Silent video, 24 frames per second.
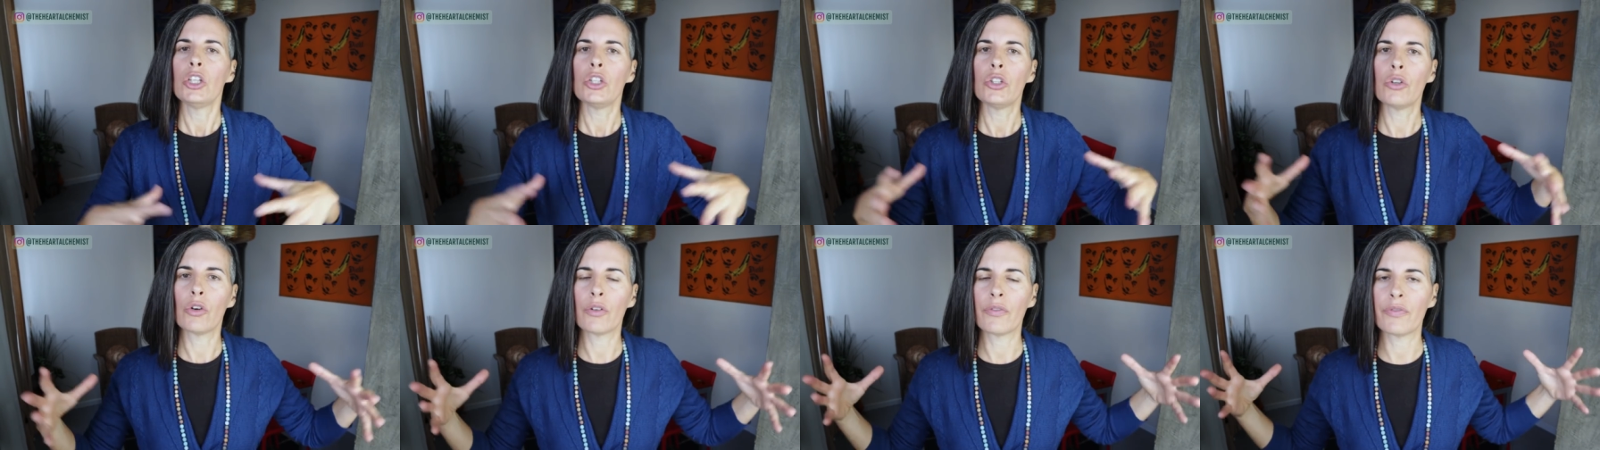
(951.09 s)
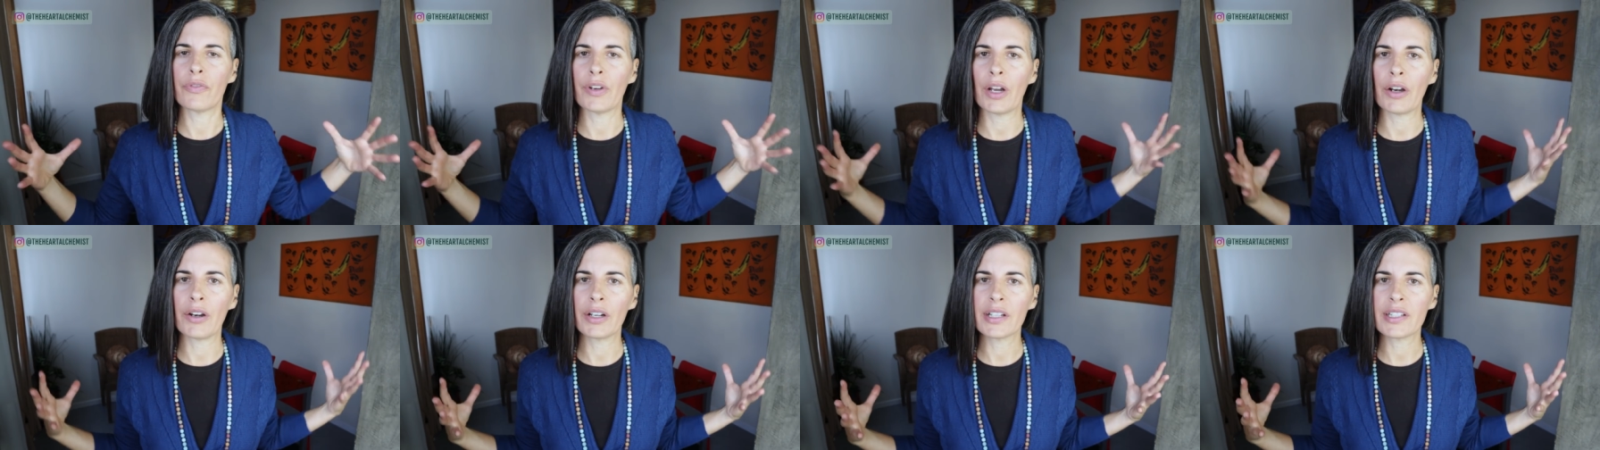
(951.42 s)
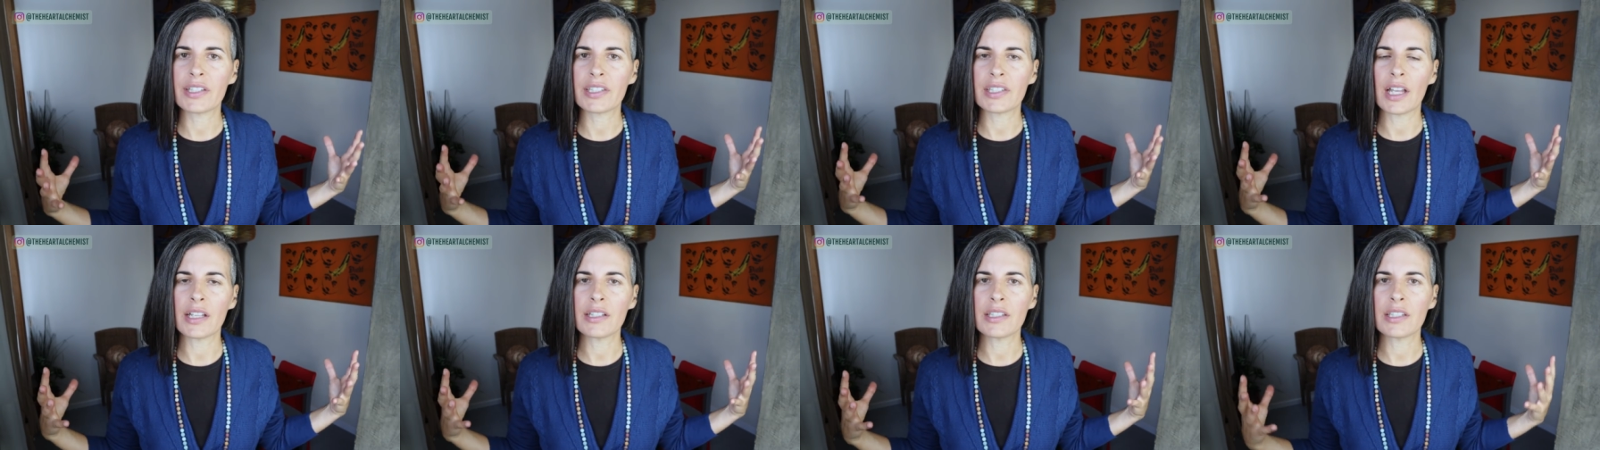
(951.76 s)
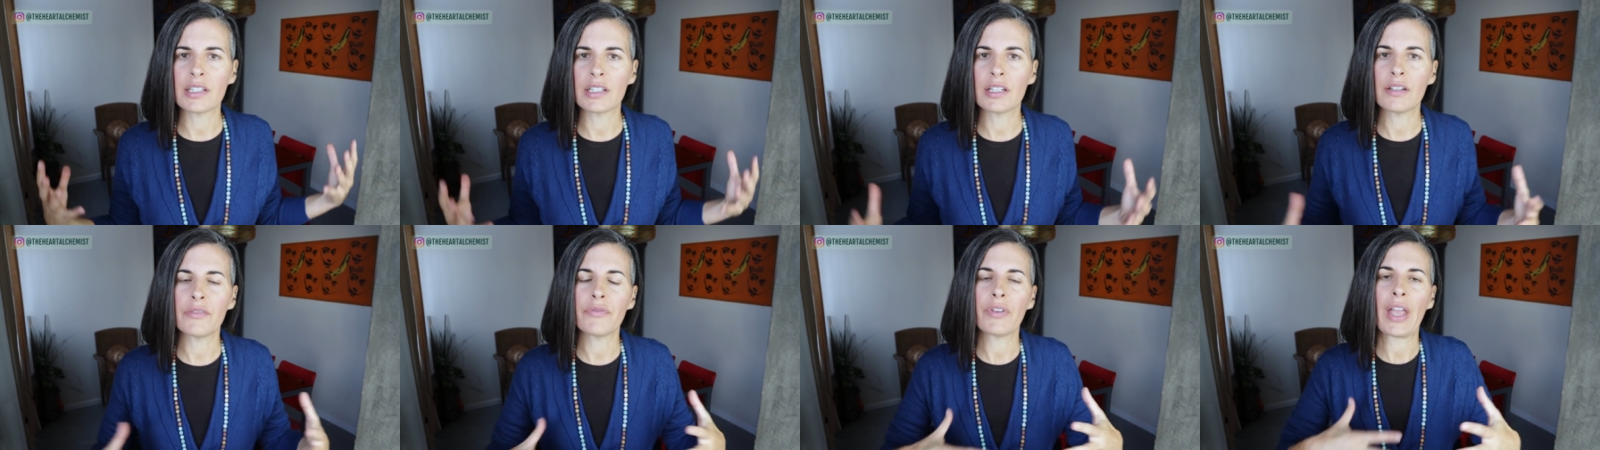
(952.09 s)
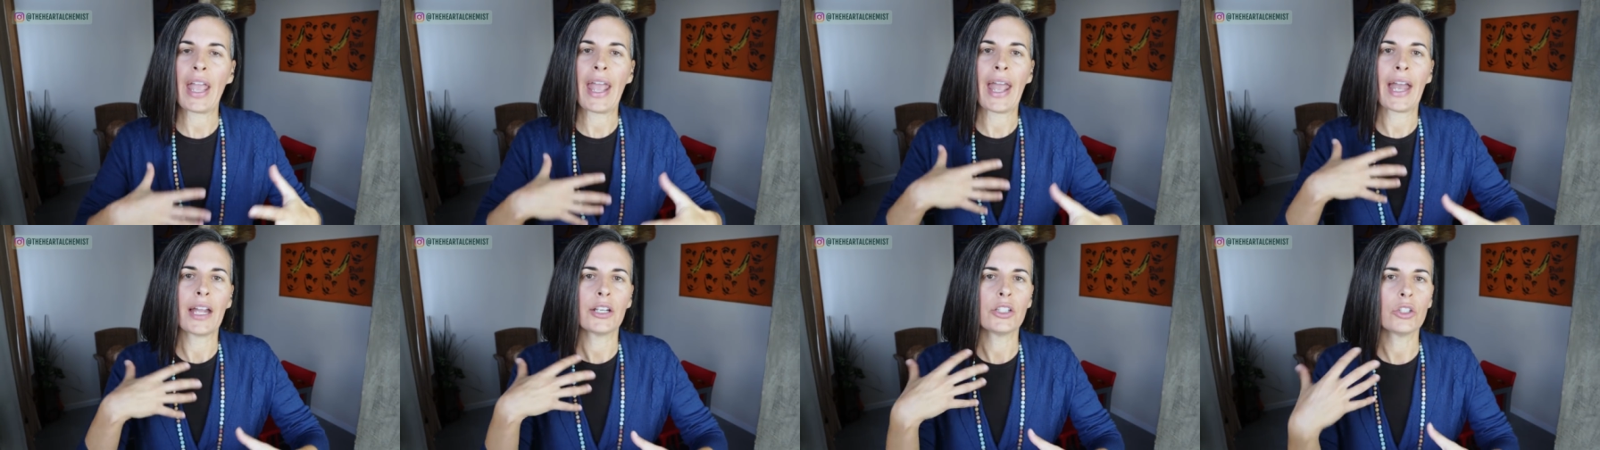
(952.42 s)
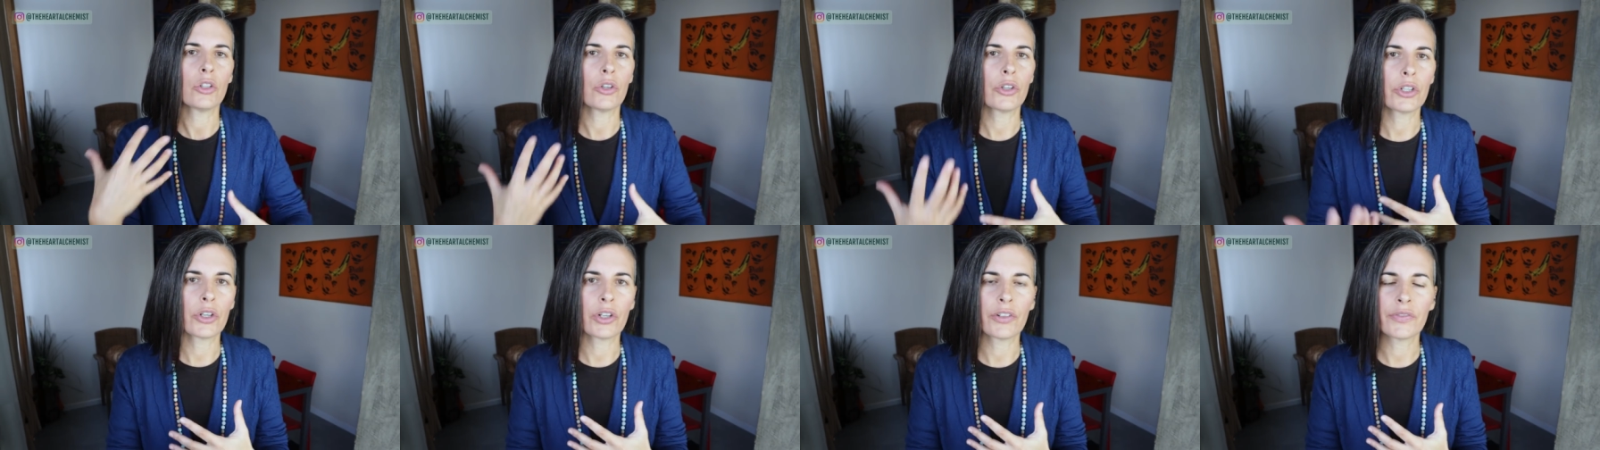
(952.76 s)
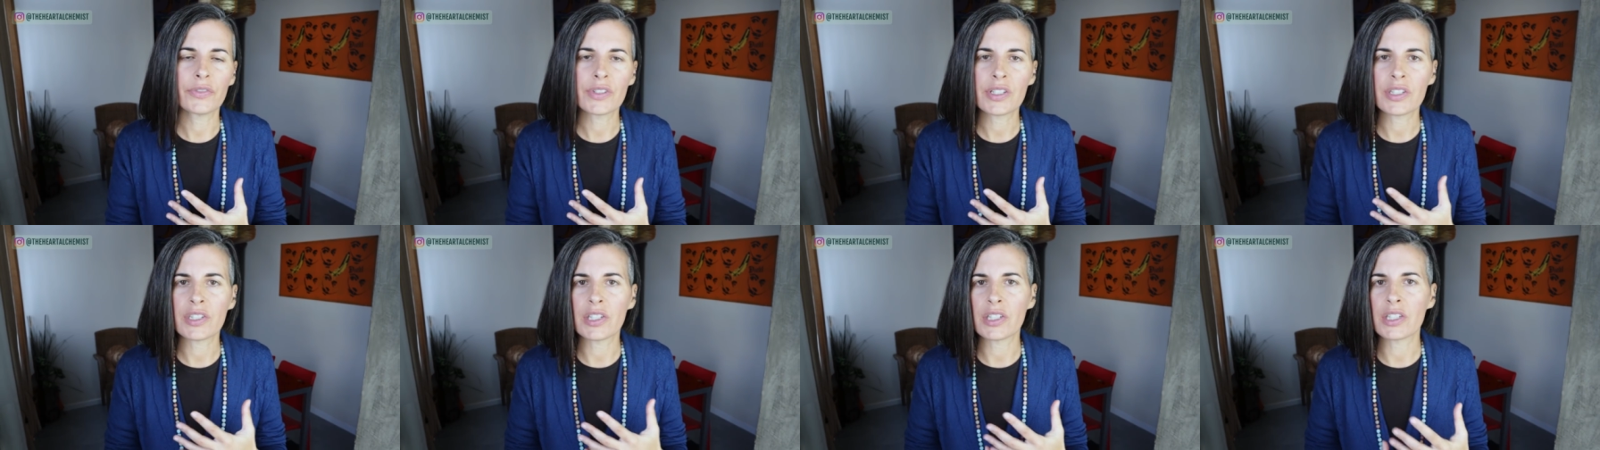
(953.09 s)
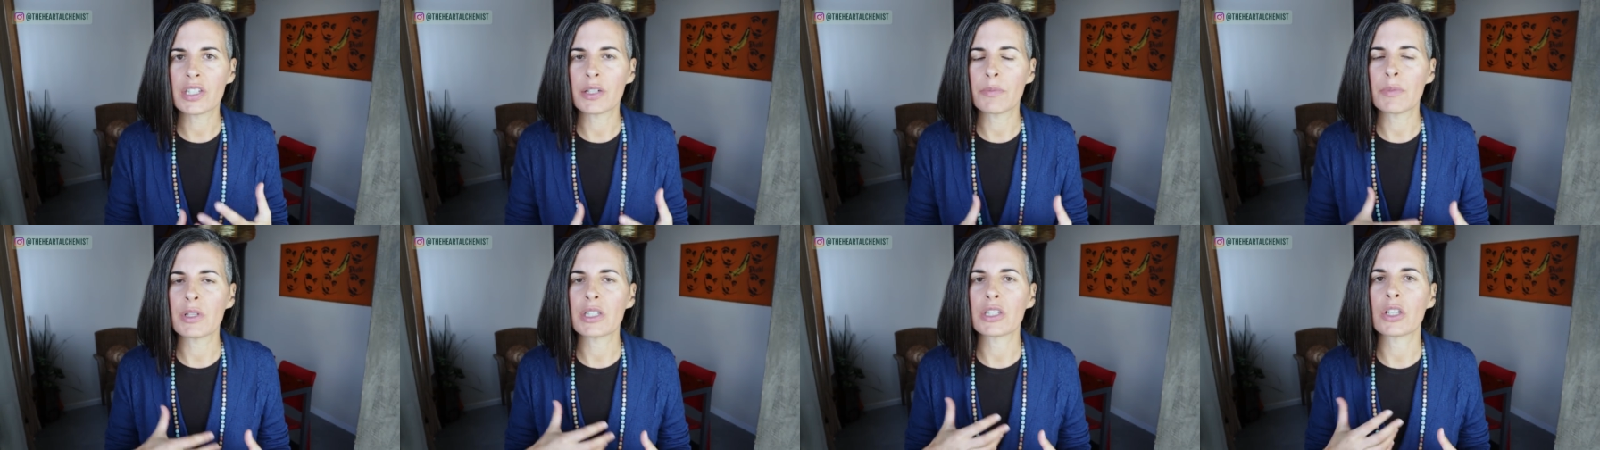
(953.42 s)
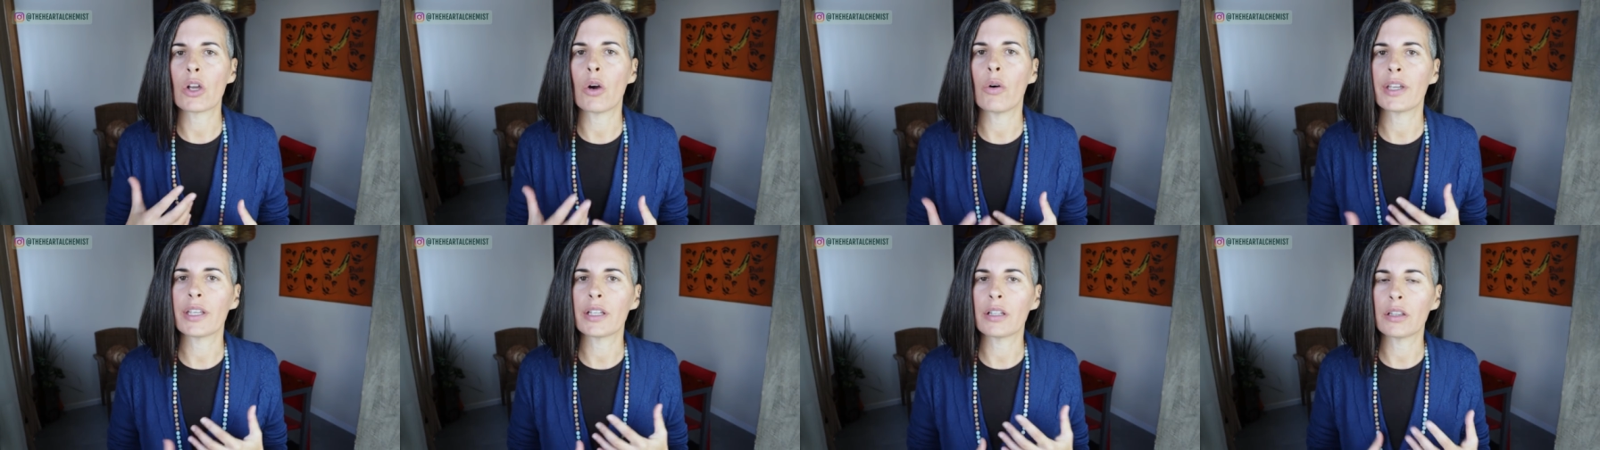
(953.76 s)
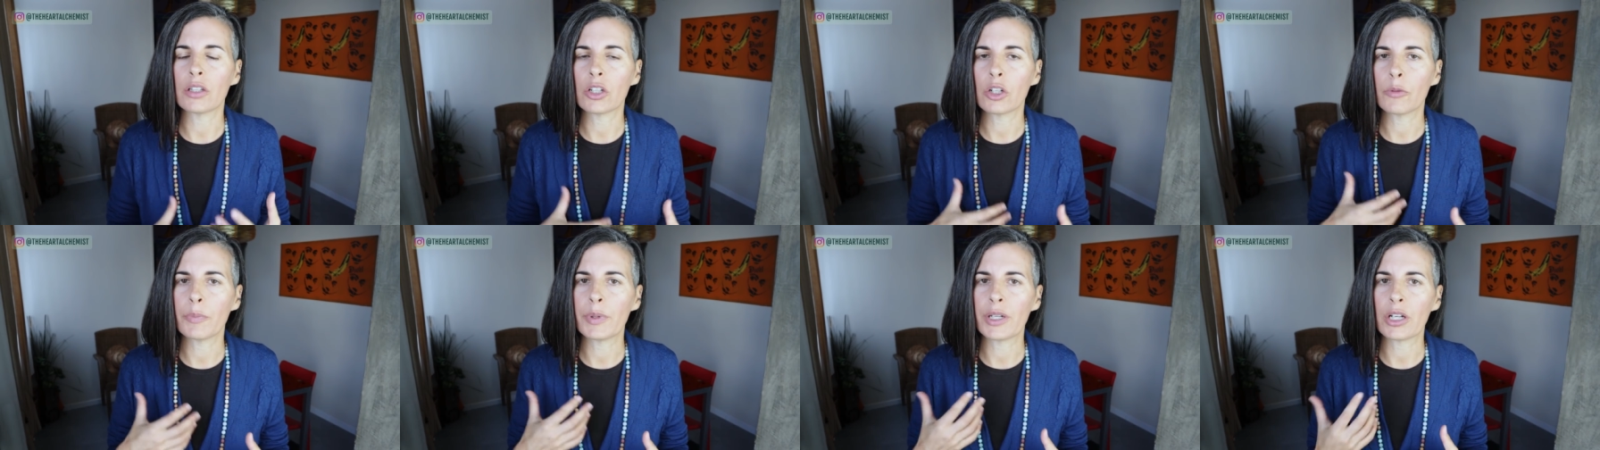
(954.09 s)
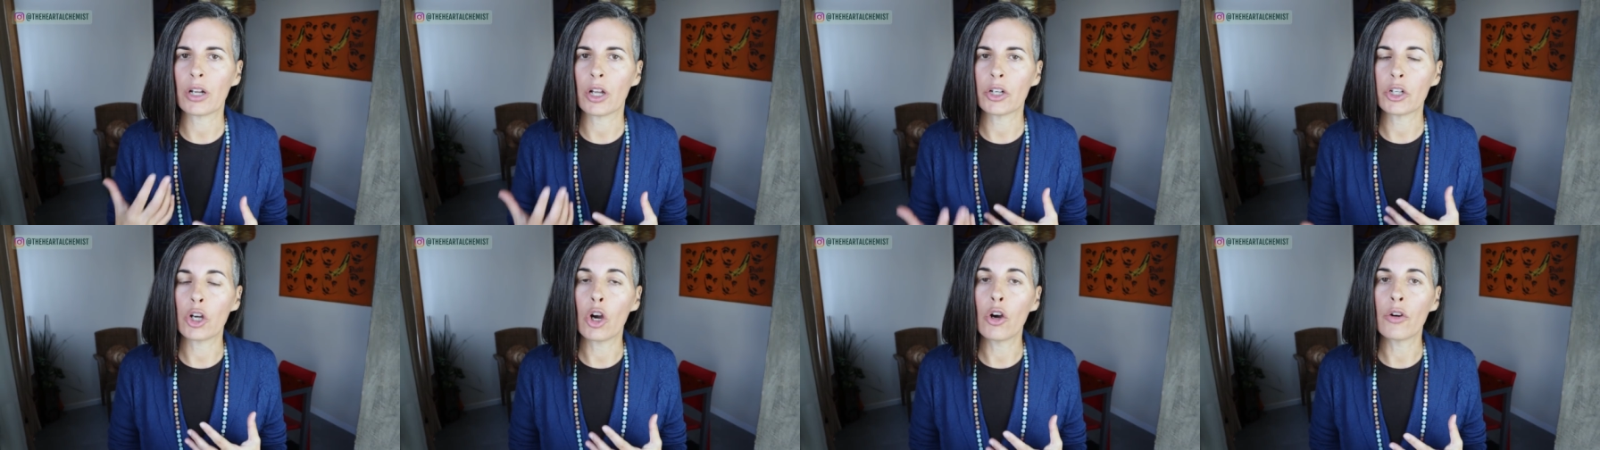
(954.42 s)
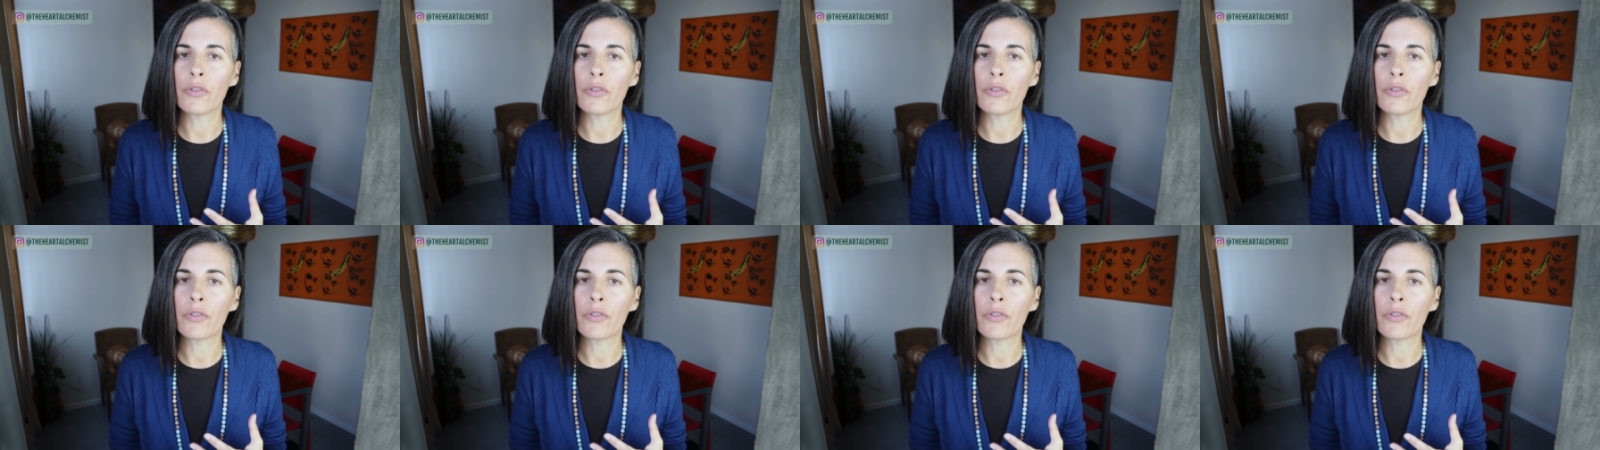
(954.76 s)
you're very sensitive and your nervous system is going a little bit on